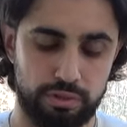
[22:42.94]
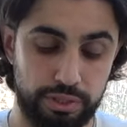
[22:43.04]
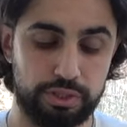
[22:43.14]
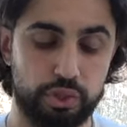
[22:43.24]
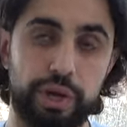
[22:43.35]

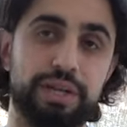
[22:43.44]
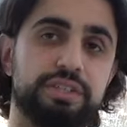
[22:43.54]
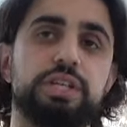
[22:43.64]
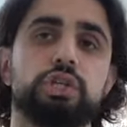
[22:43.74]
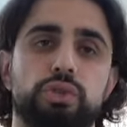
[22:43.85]
these great
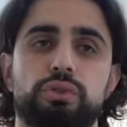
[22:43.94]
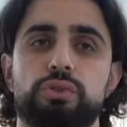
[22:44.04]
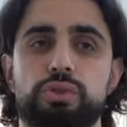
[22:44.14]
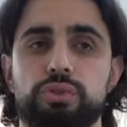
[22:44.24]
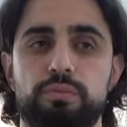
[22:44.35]

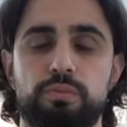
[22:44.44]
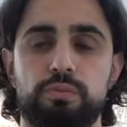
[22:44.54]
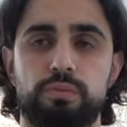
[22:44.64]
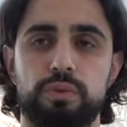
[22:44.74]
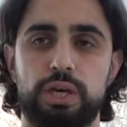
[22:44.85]
teachers,
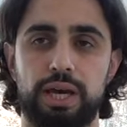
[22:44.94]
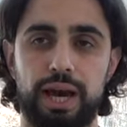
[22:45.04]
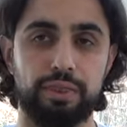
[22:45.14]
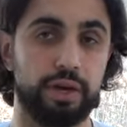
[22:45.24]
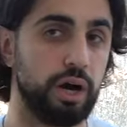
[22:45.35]

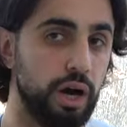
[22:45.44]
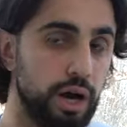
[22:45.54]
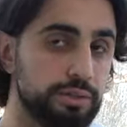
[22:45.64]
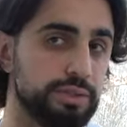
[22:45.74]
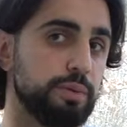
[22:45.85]
and the
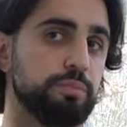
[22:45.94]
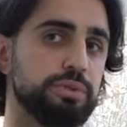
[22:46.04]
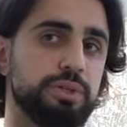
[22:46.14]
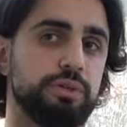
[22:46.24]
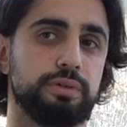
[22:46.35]

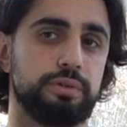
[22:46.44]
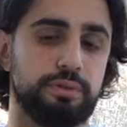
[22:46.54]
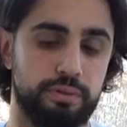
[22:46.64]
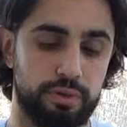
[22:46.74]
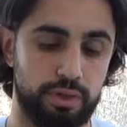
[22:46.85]
concept
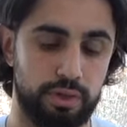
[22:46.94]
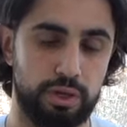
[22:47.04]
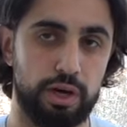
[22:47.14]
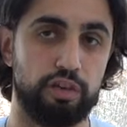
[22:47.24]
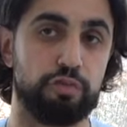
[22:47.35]

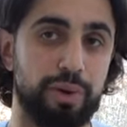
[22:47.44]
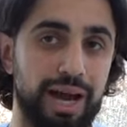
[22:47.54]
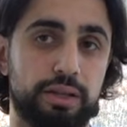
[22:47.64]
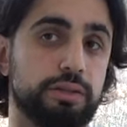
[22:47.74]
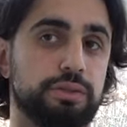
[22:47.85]
of
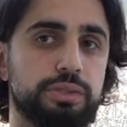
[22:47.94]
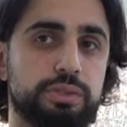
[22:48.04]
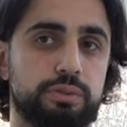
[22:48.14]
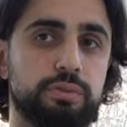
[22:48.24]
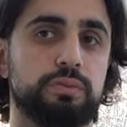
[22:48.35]
balance.